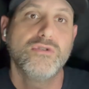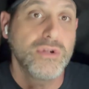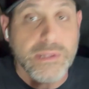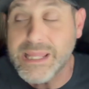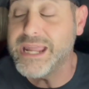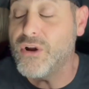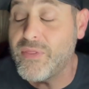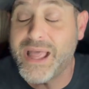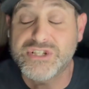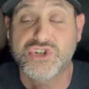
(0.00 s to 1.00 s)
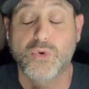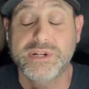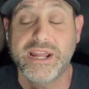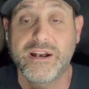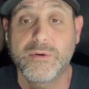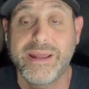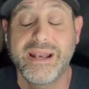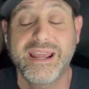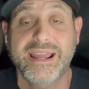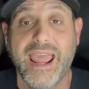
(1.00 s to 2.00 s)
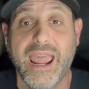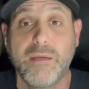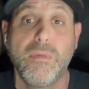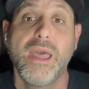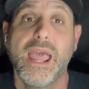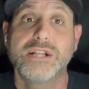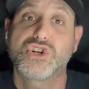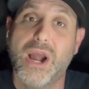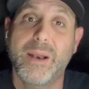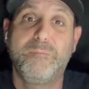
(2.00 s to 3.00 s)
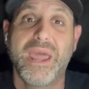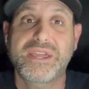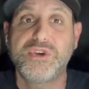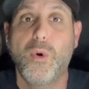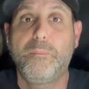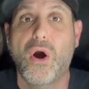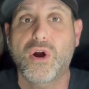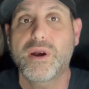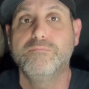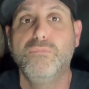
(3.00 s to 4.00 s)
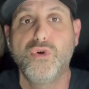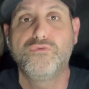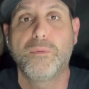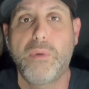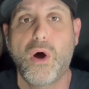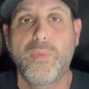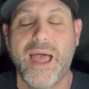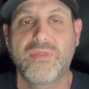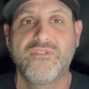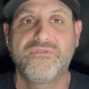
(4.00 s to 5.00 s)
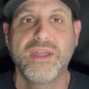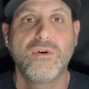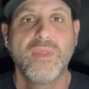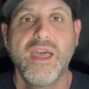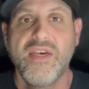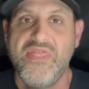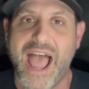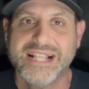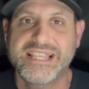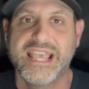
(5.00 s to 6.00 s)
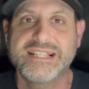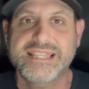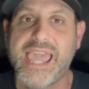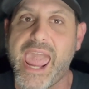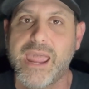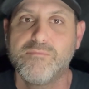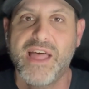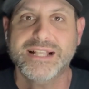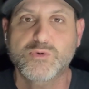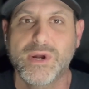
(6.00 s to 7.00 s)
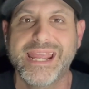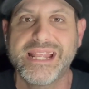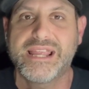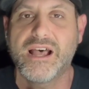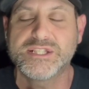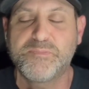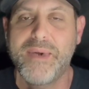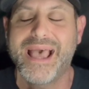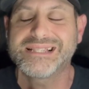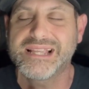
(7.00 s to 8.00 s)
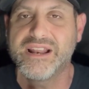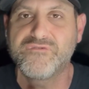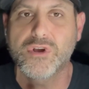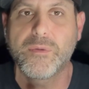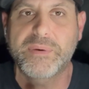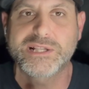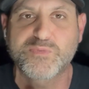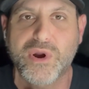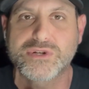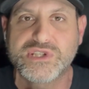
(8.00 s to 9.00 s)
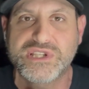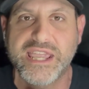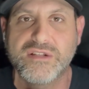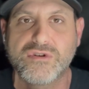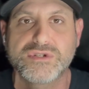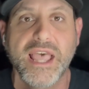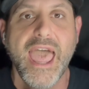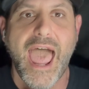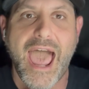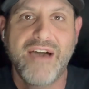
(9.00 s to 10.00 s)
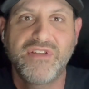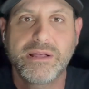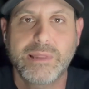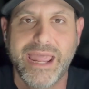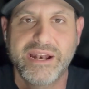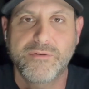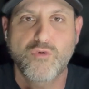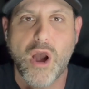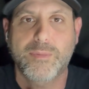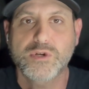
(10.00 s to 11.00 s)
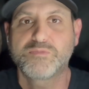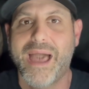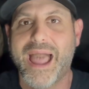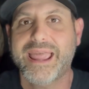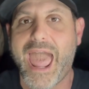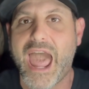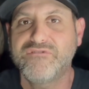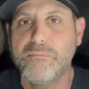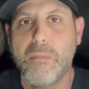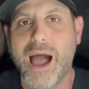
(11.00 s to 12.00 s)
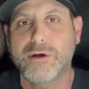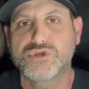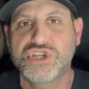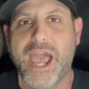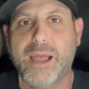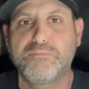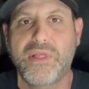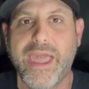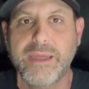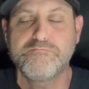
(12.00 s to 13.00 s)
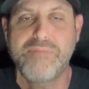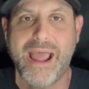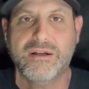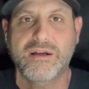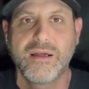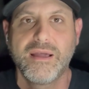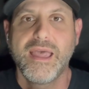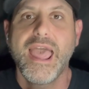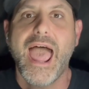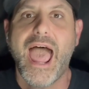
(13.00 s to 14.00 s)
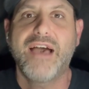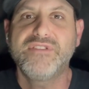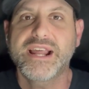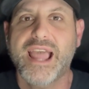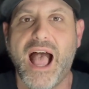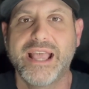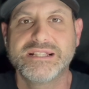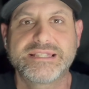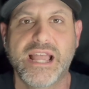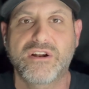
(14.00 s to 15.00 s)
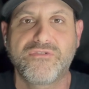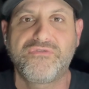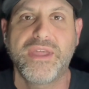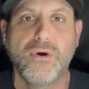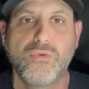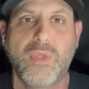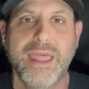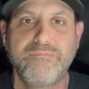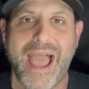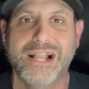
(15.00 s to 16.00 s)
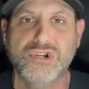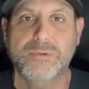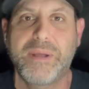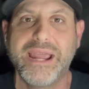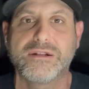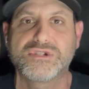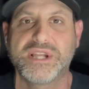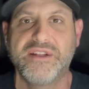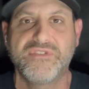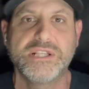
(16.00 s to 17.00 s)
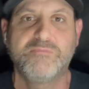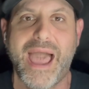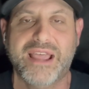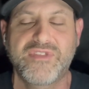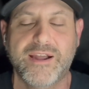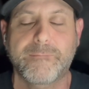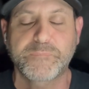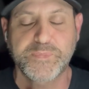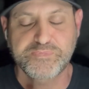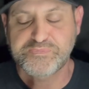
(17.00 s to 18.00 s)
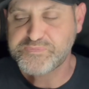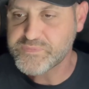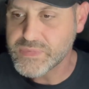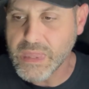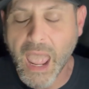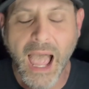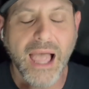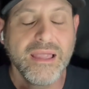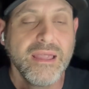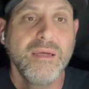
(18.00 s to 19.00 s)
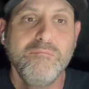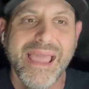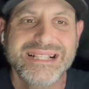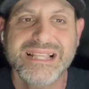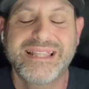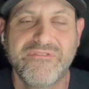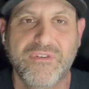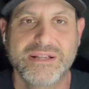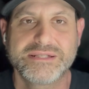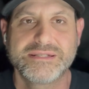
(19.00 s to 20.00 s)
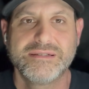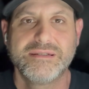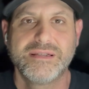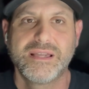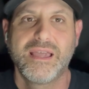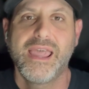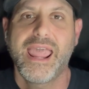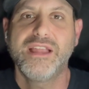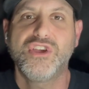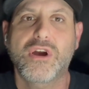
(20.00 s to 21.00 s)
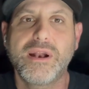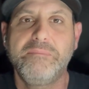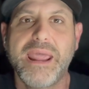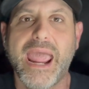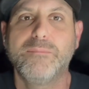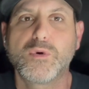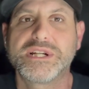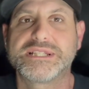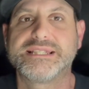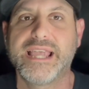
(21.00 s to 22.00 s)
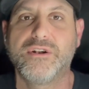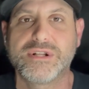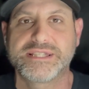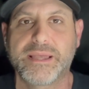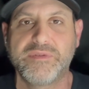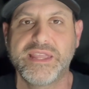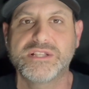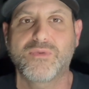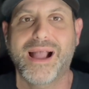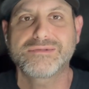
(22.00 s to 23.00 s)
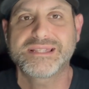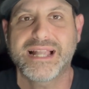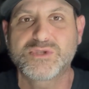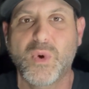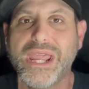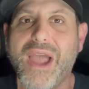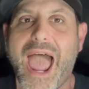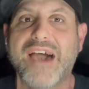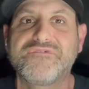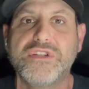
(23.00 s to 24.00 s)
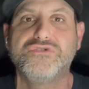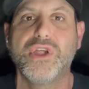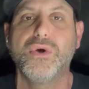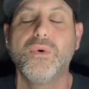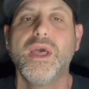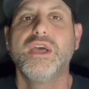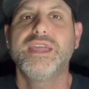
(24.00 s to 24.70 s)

lean on that short to intermediate game, and try to pick you apart and move the ball down the field. That's his game. That's what he does best. And if you're the Pittsburgh Steelers, having a Landon Roberts back, having Myles Jack playing better, having a guy in center field like Patrick Peterson, if he's back there, makes a difference. And you're going to be able to sit on some of these routes. That's what you have to do. You